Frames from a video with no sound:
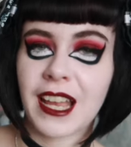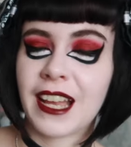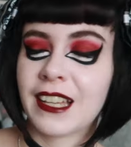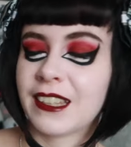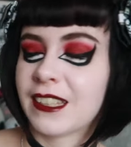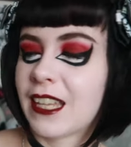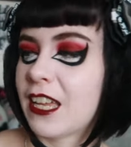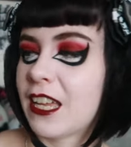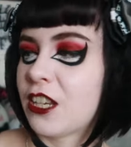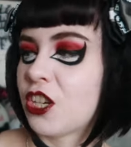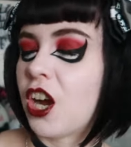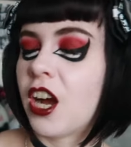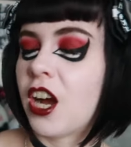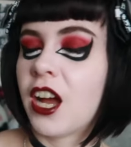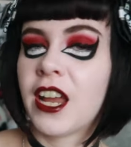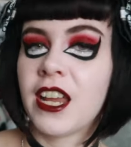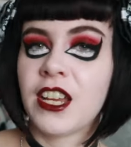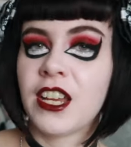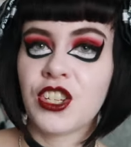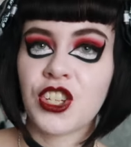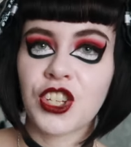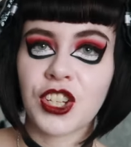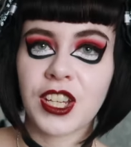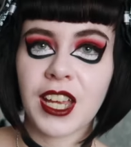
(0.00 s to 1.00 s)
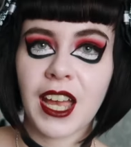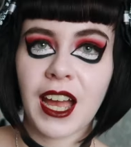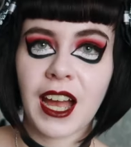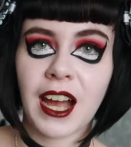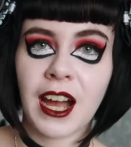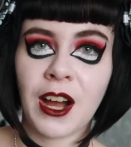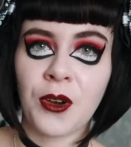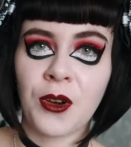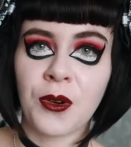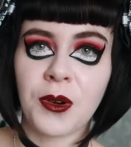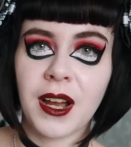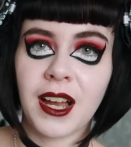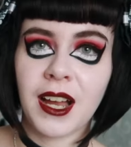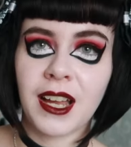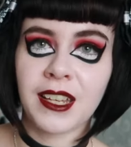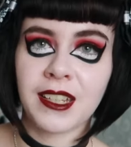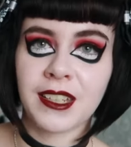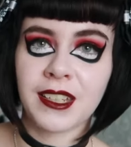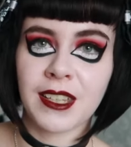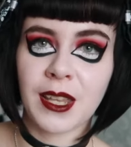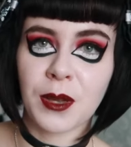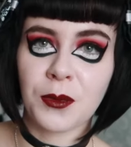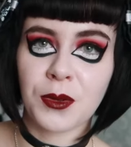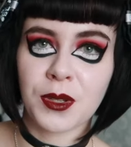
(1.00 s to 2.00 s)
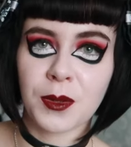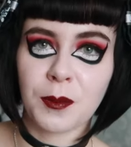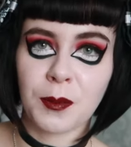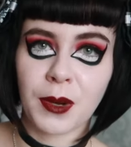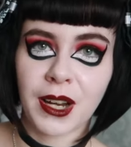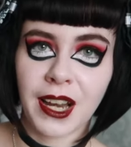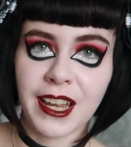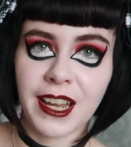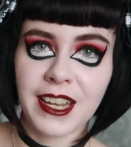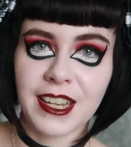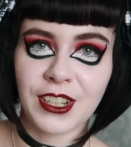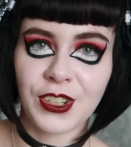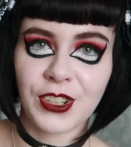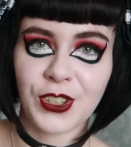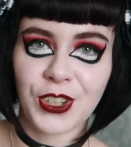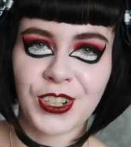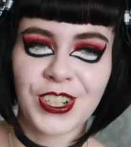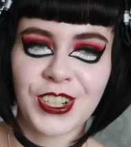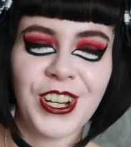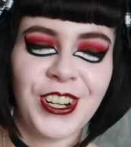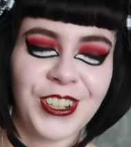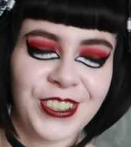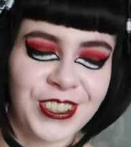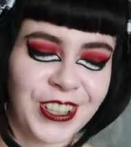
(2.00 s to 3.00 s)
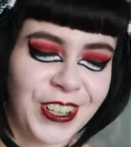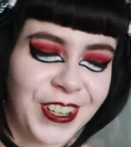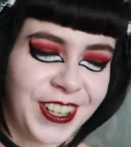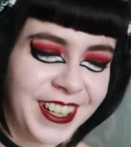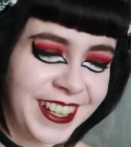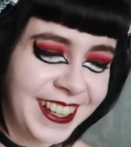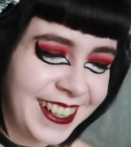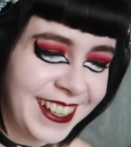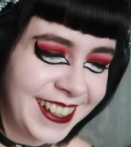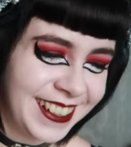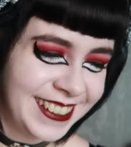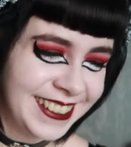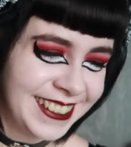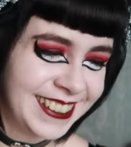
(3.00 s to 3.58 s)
And then I took it out and there was a plague doctor on it.